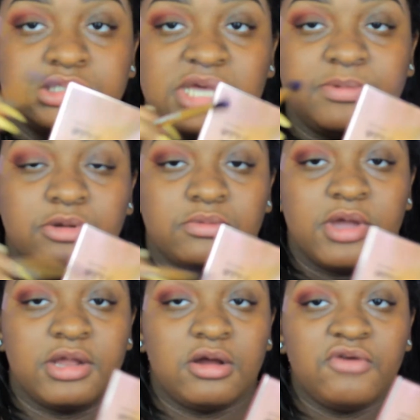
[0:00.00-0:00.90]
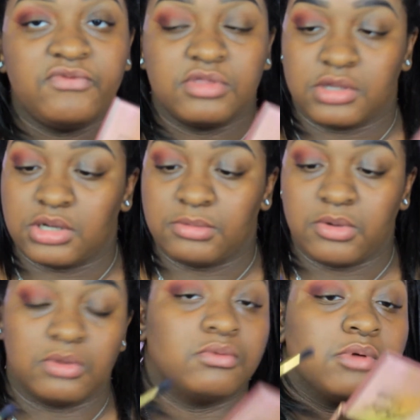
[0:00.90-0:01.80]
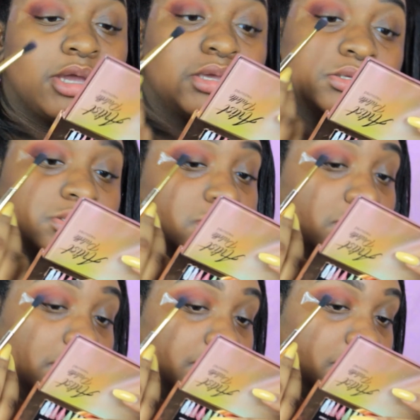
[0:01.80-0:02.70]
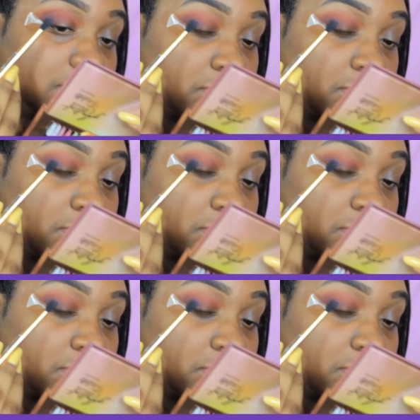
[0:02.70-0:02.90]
Tapping it right off, and then I'm going right into it.